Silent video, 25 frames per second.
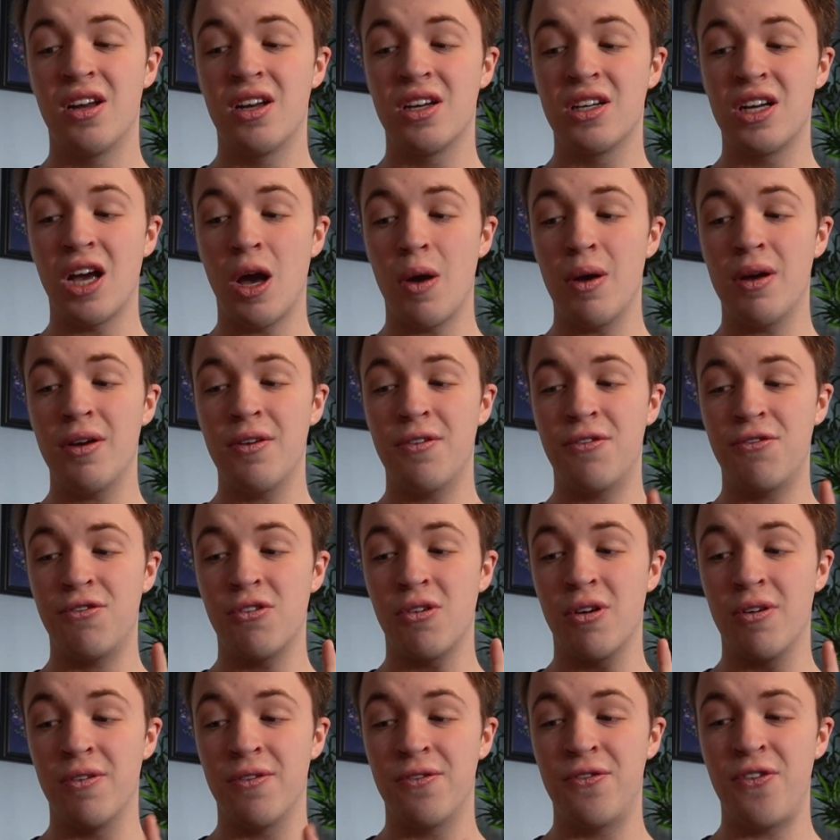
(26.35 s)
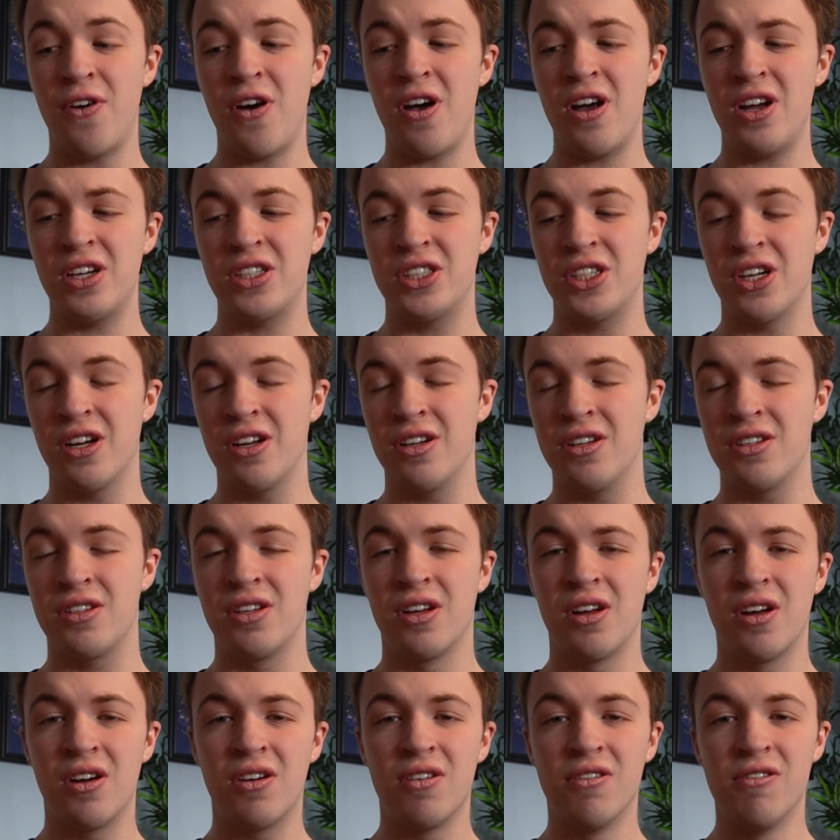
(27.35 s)
going through
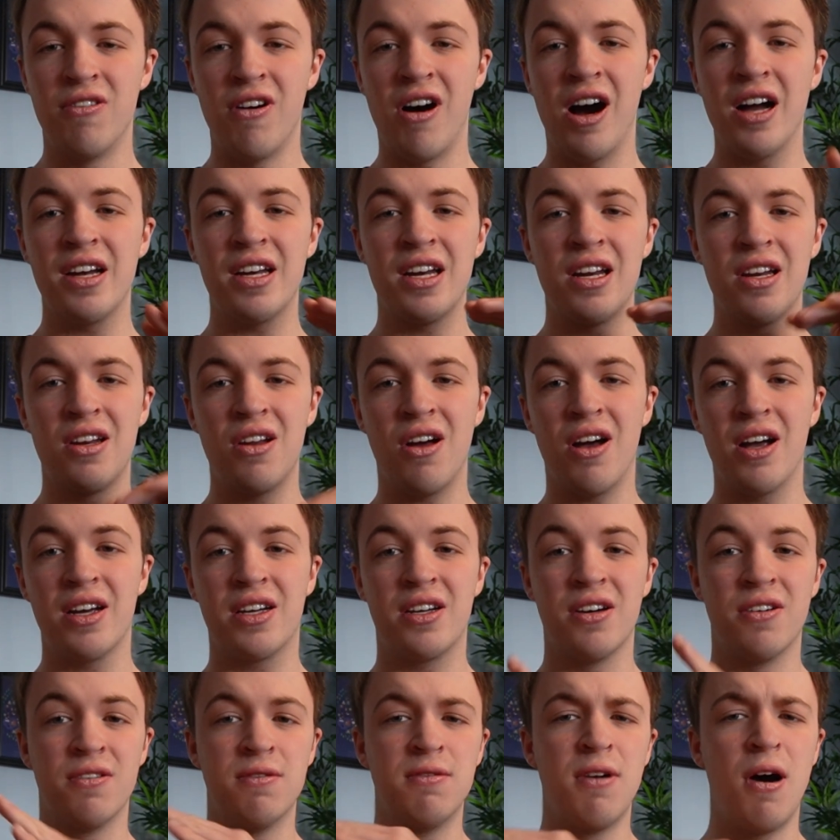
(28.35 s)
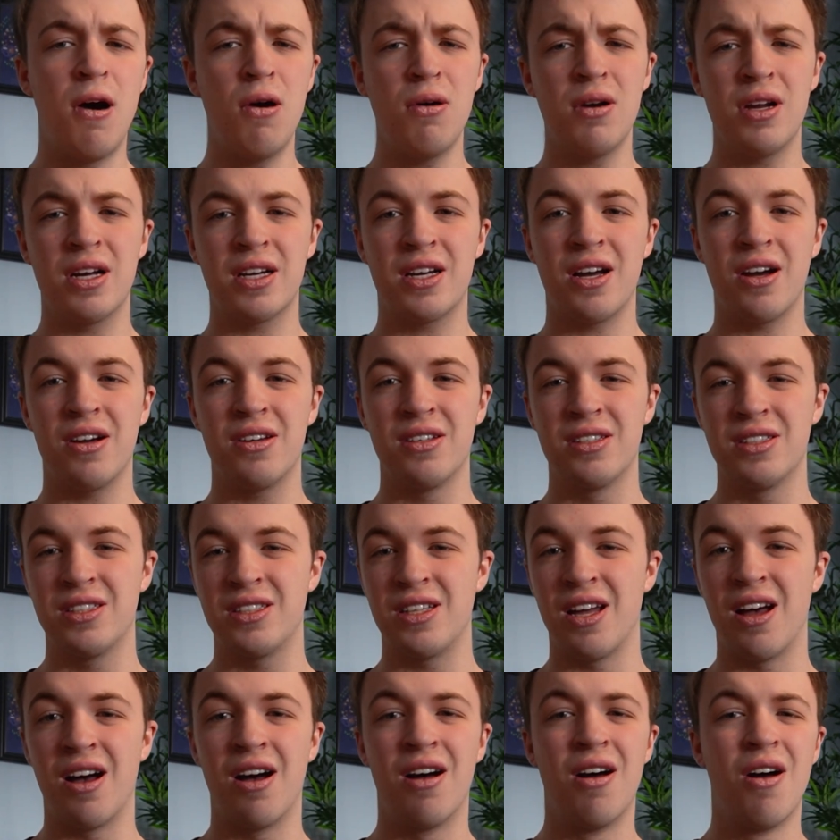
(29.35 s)
inversions, riding like a roller
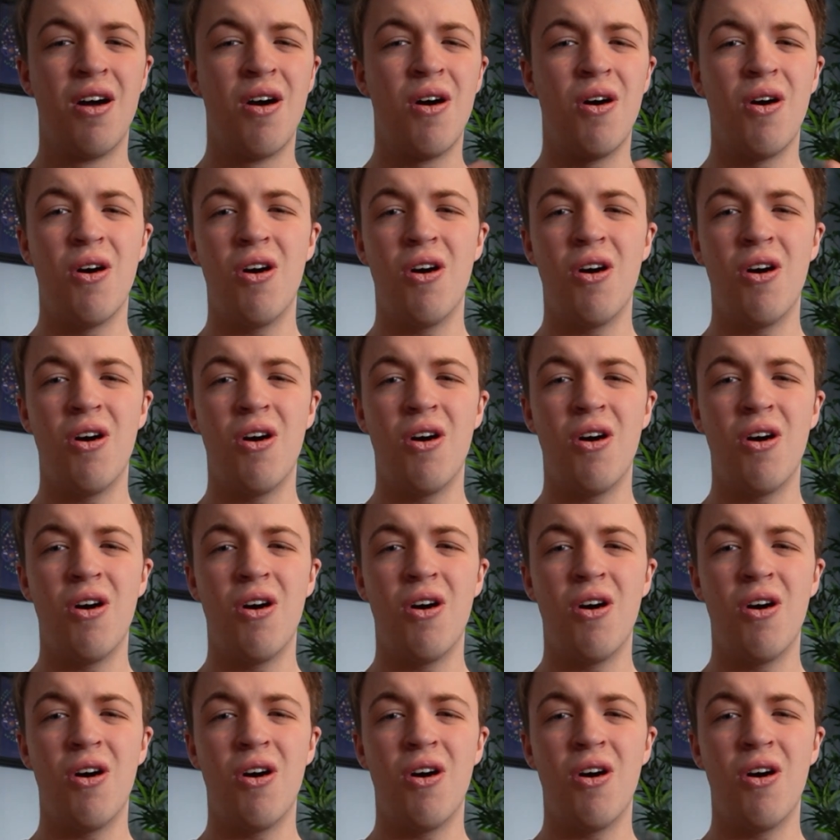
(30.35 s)
coaster,